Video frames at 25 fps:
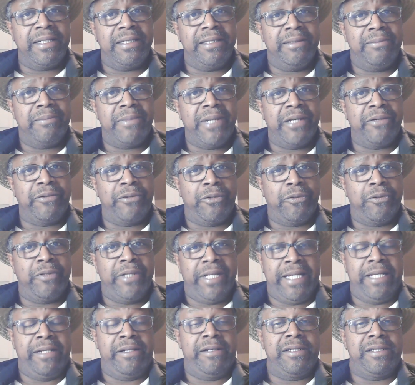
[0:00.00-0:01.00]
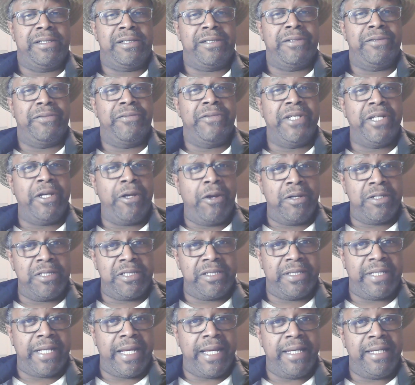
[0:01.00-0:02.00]
my role here is to
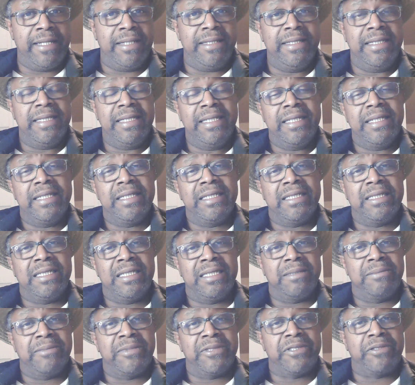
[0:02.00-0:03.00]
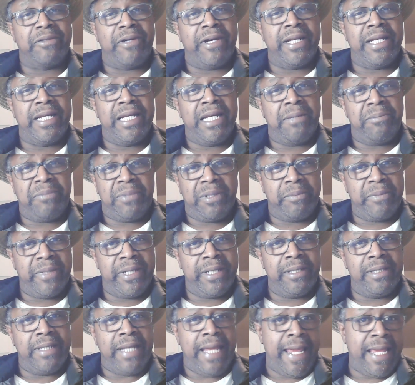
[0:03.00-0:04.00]
regurgitate or try to
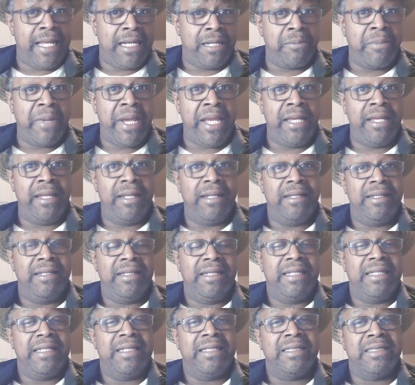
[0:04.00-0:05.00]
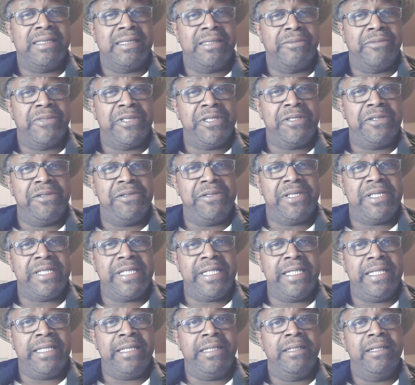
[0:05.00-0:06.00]
implement and animate what you
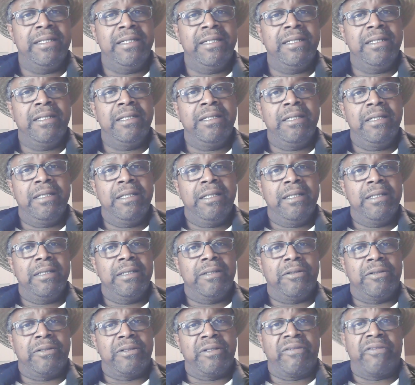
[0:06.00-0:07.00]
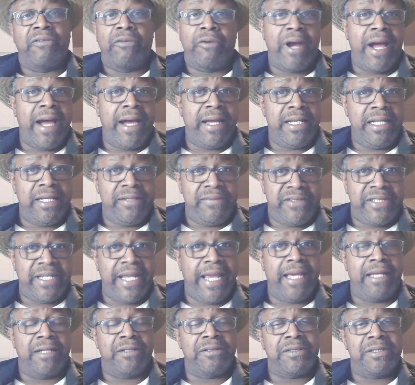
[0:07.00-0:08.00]
see on a variety of
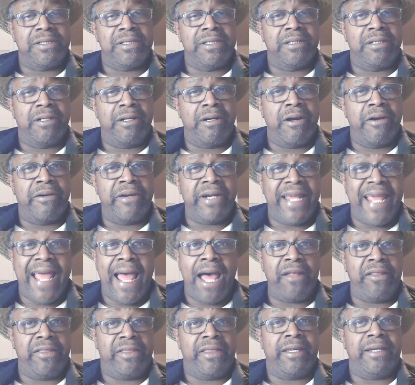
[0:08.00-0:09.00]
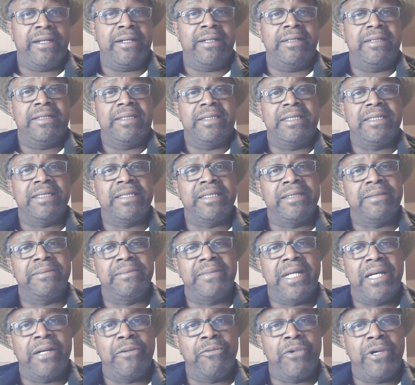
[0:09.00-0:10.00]
channels that are already out there.
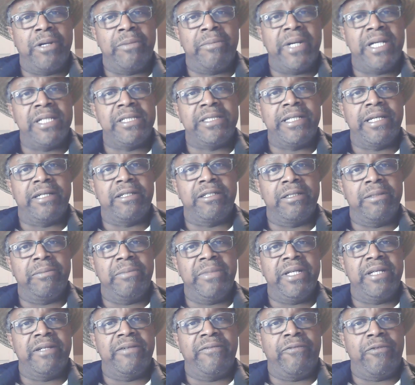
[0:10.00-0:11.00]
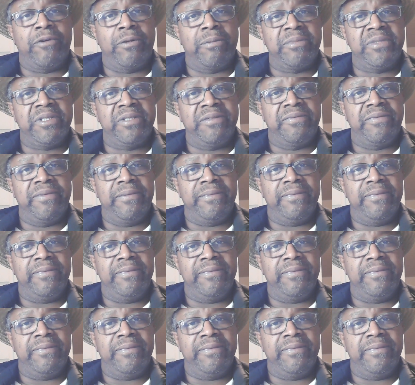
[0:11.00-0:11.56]
I want my channel to be informative,